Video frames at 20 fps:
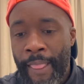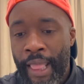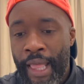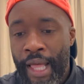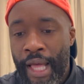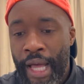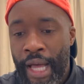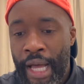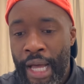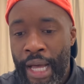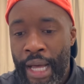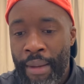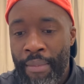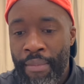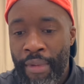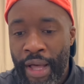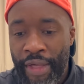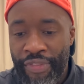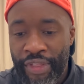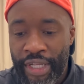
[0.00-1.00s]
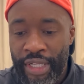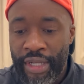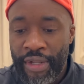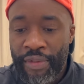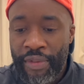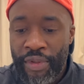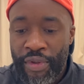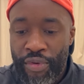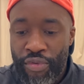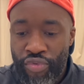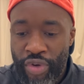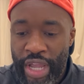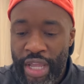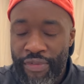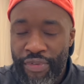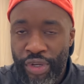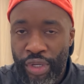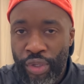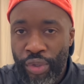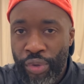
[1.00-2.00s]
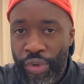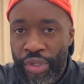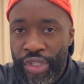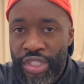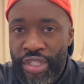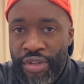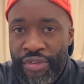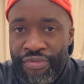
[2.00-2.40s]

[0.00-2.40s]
I think Raven alluded to the